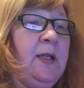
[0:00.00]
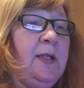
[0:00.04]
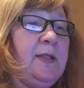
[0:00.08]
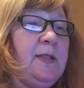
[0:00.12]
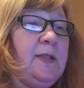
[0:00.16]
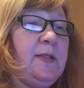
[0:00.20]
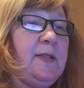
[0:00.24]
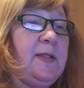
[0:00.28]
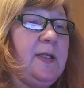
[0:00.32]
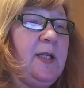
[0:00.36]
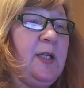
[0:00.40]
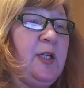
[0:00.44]

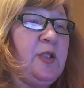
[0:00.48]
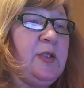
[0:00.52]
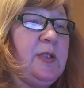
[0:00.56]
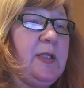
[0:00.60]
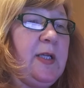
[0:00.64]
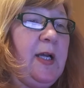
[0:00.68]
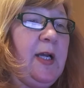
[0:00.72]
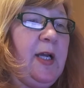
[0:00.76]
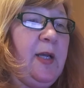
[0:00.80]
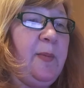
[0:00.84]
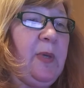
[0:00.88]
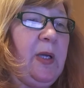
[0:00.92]
To stay on
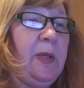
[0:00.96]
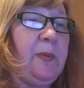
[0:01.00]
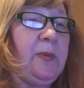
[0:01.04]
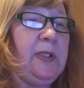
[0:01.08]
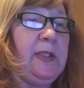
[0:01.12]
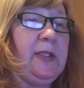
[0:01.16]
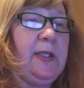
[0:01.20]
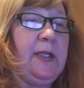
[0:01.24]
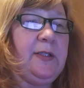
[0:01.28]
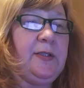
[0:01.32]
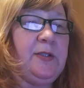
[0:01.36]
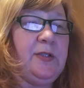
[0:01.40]
time, I
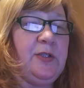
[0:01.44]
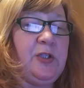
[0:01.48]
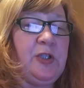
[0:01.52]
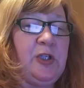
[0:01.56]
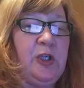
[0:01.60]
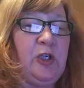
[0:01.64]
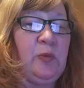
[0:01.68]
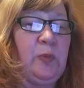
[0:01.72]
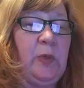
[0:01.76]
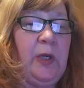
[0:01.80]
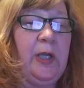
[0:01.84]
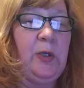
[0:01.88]
would like to
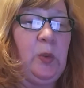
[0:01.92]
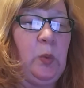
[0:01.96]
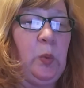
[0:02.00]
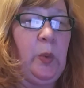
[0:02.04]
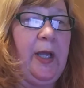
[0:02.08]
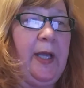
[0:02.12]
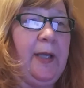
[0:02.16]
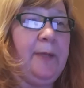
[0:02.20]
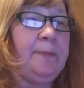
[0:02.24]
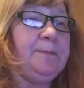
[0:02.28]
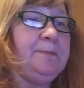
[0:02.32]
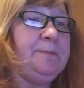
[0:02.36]
start right
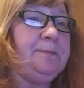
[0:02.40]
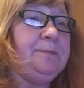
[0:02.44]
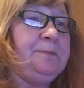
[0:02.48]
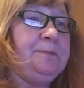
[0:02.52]
away.